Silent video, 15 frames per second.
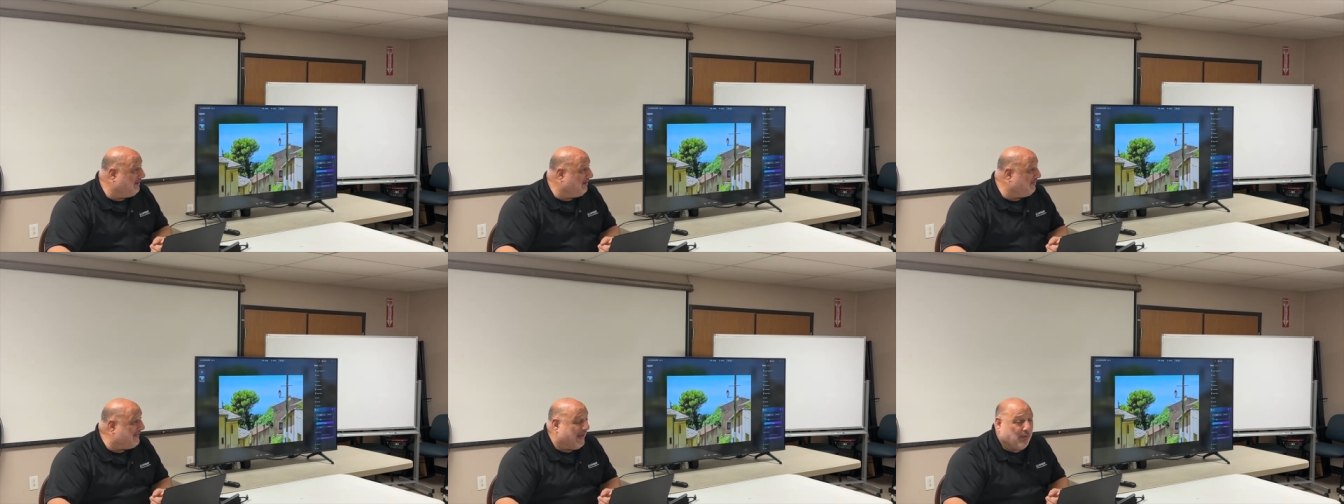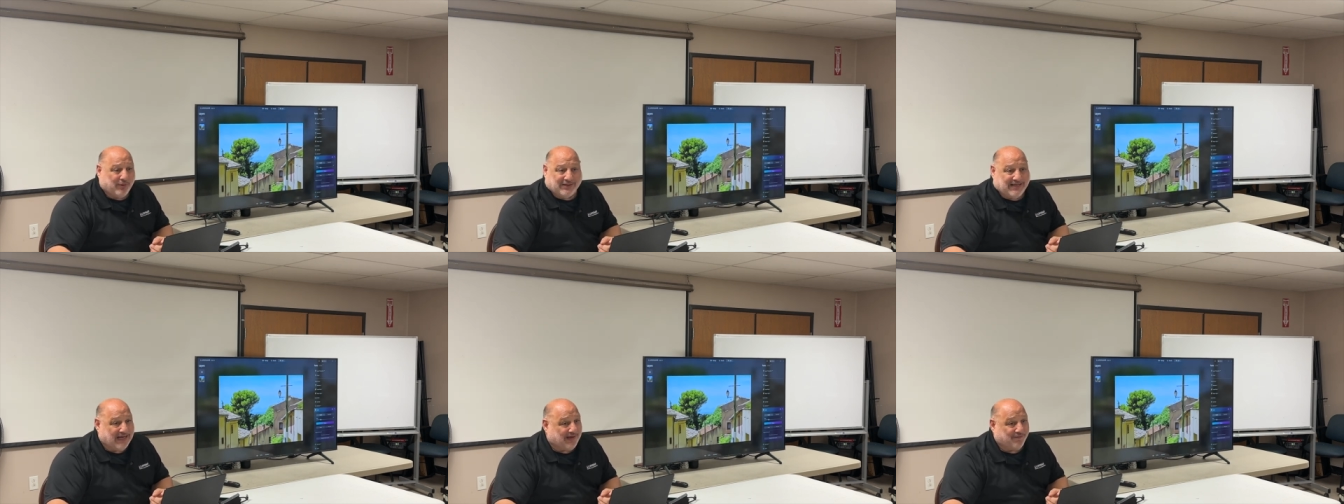that would
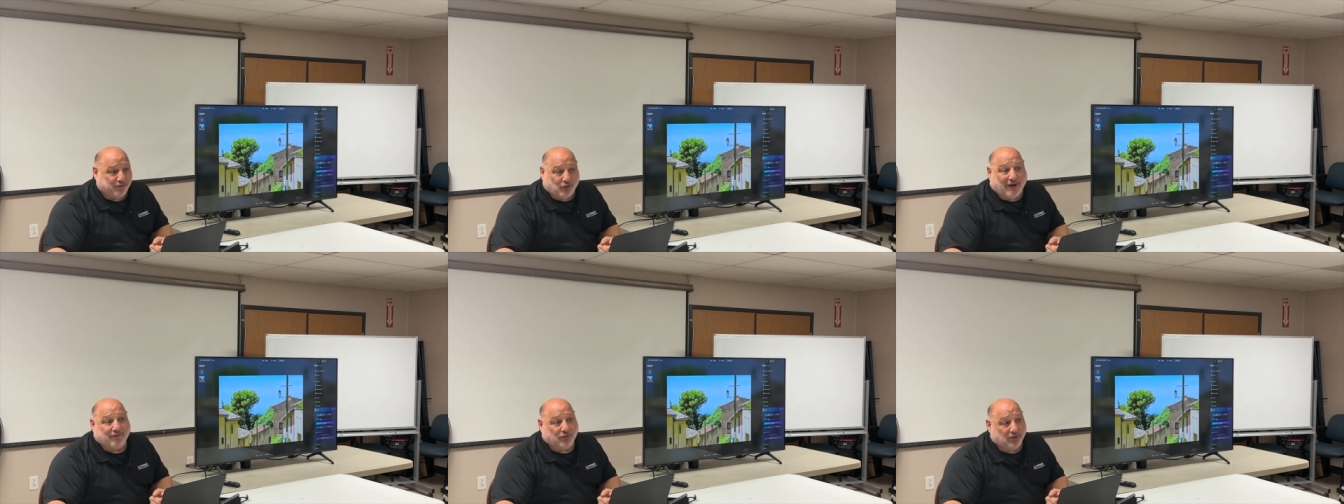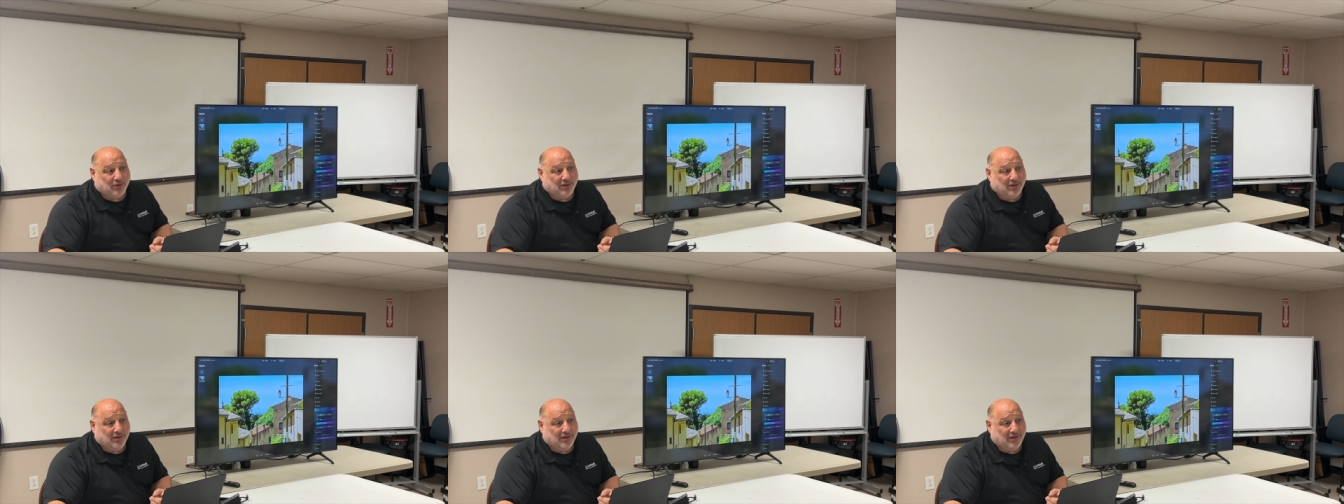have taken forever.
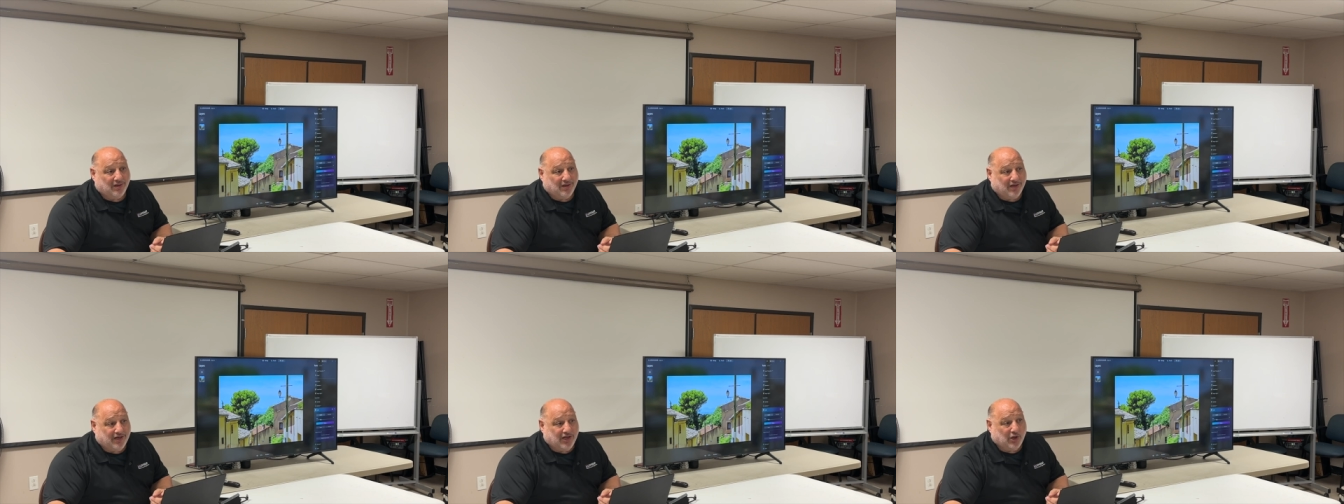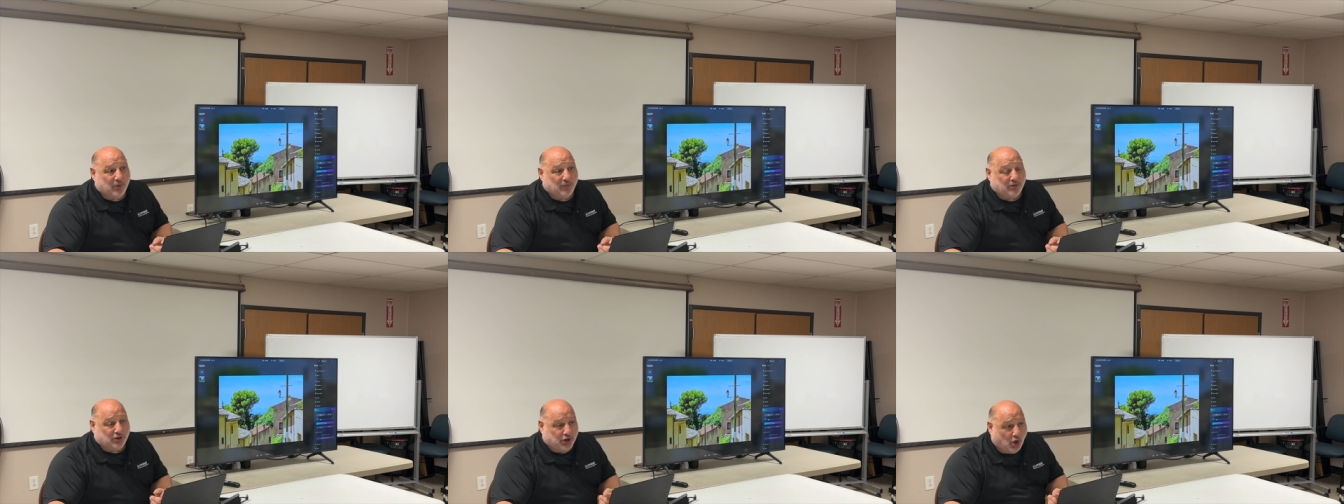You
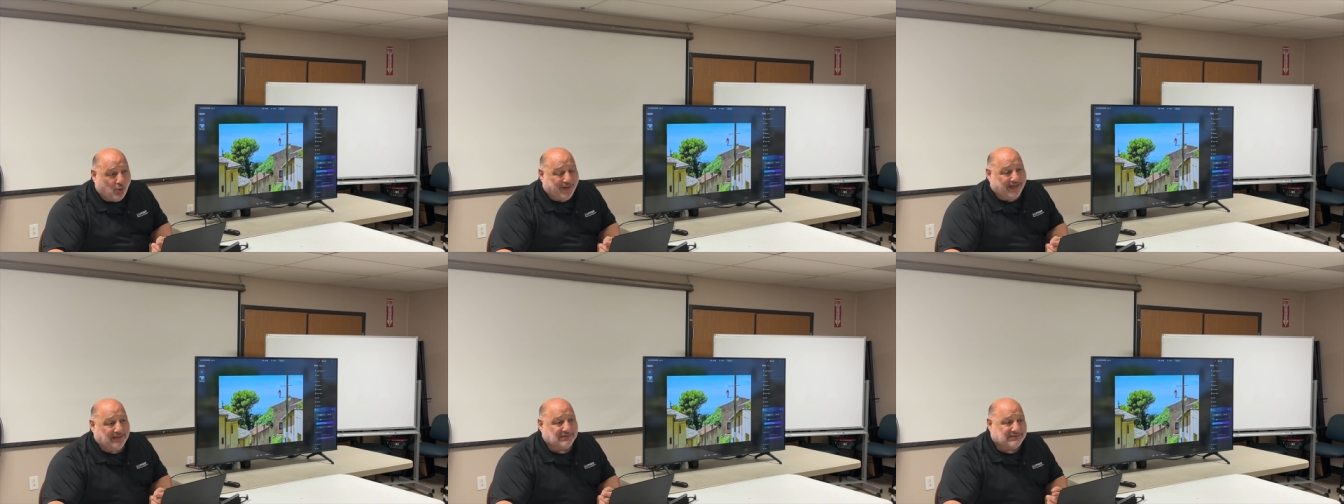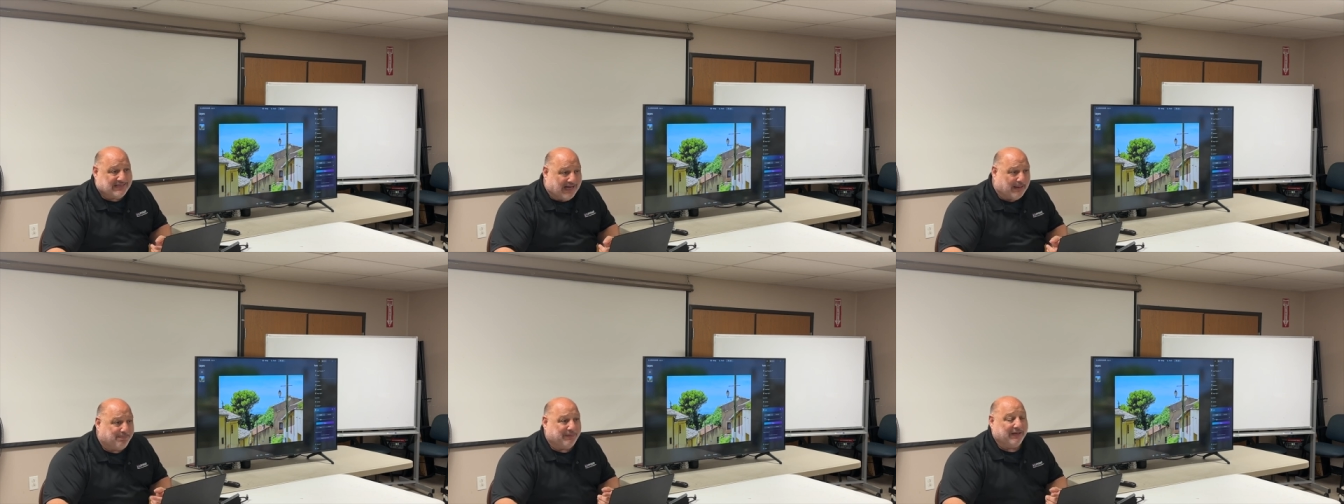know, cloning,
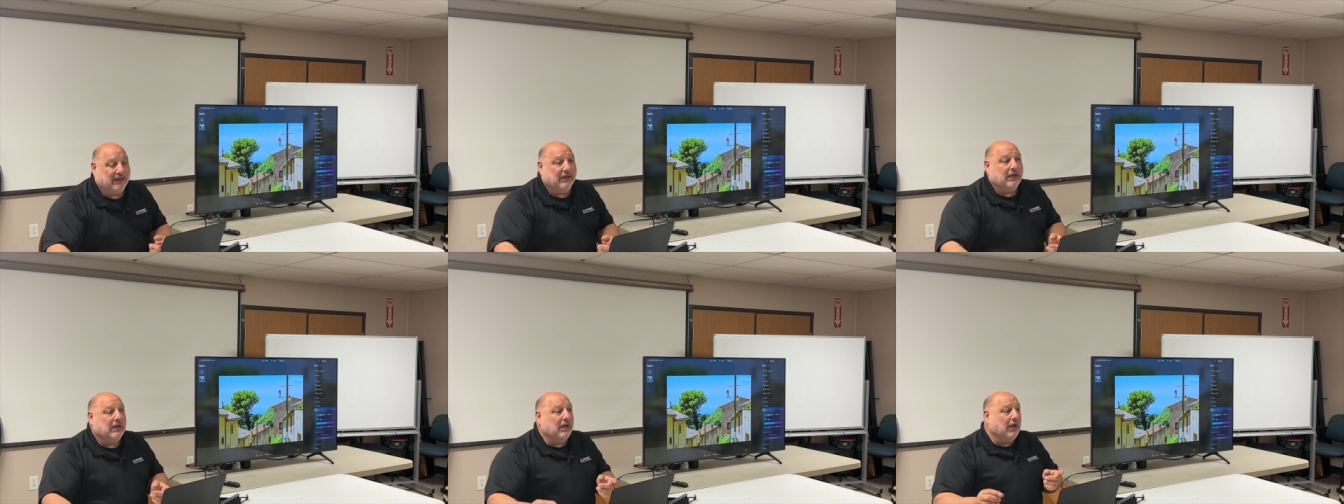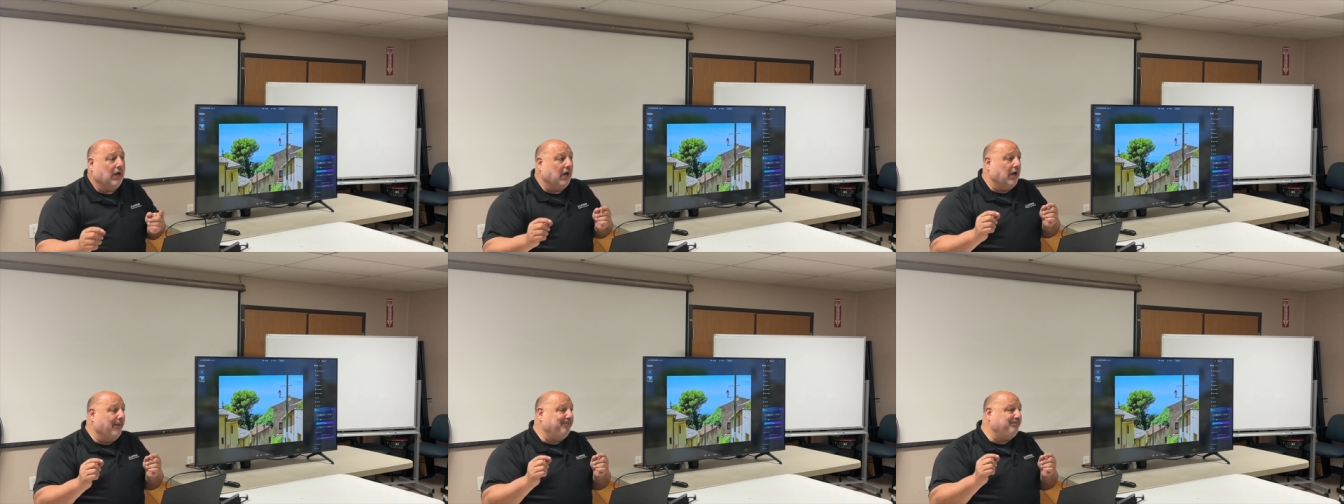stamping,
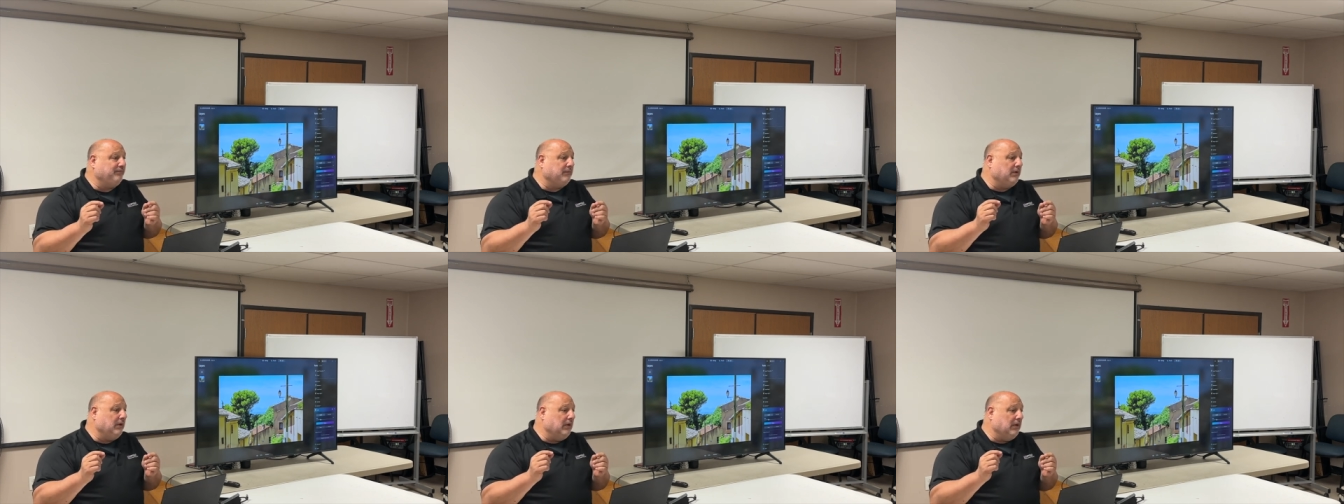um,